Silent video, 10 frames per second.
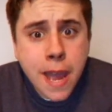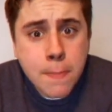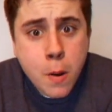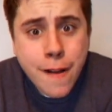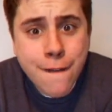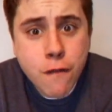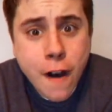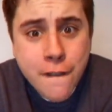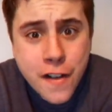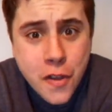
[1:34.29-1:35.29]
people with
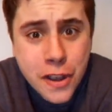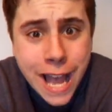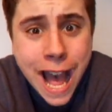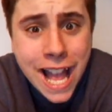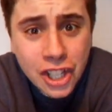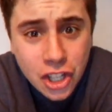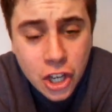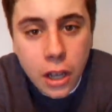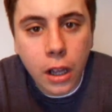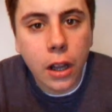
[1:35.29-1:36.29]
froth and
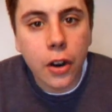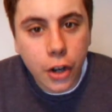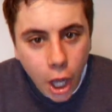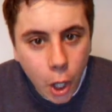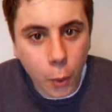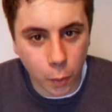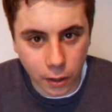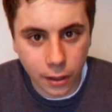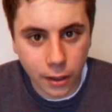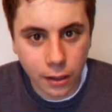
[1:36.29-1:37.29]
gash. No.
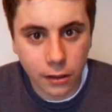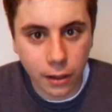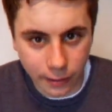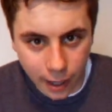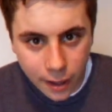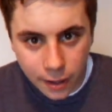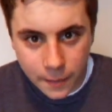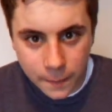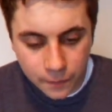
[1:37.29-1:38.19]
Okay?